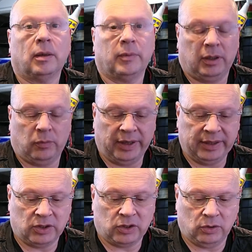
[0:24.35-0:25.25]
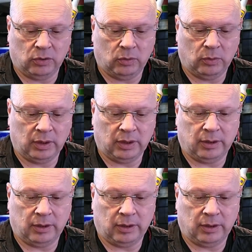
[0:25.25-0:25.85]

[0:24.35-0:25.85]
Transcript: I mean, he went to